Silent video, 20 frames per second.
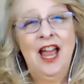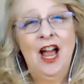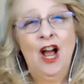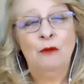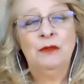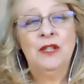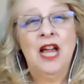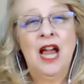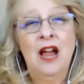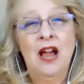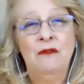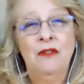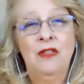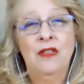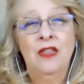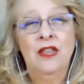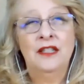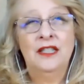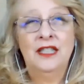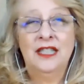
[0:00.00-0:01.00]
helped have
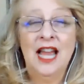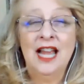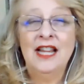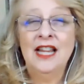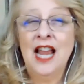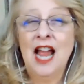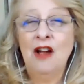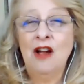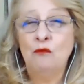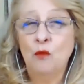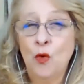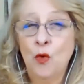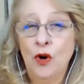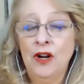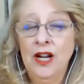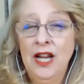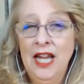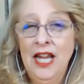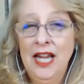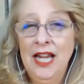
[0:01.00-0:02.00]
the sun to have
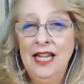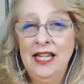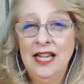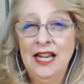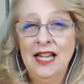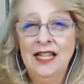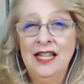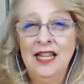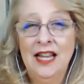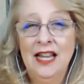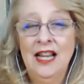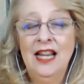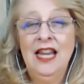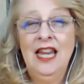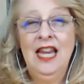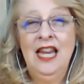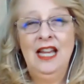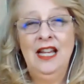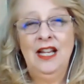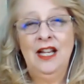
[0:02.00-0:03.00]
more heat and then
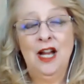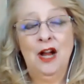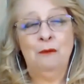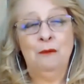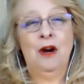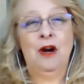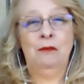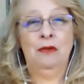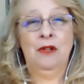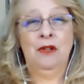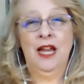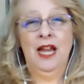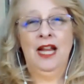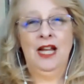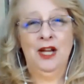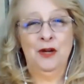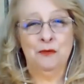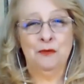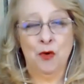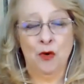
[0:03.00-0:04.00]
heated up our
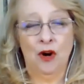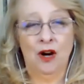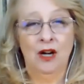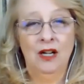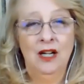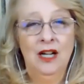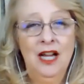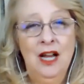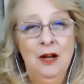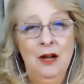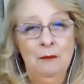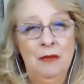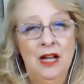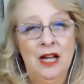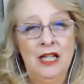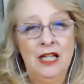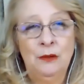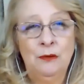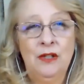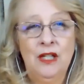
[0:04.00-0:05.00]
planet more.
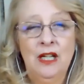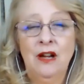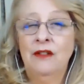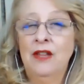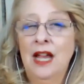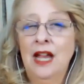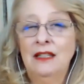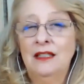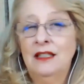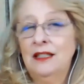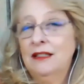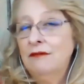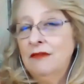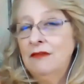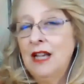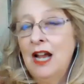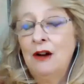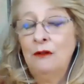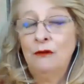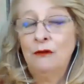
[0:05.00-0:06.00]
But as we know, that's
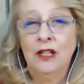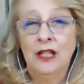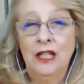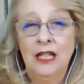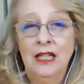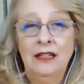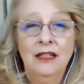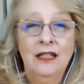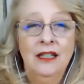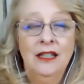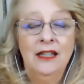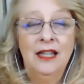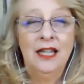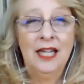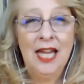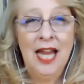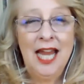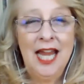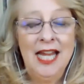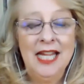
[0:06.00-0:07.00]
not really the
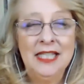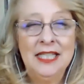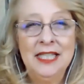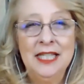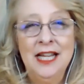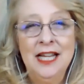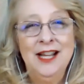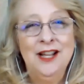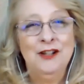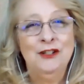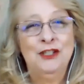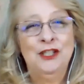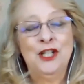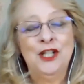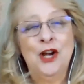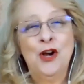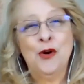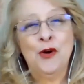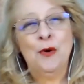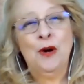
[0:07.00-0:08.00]
case.
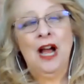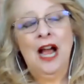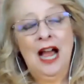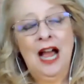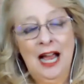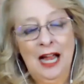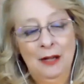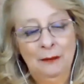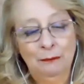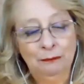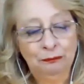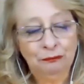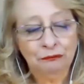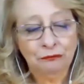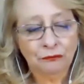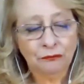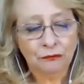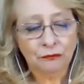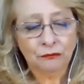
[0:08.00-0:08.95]
So um,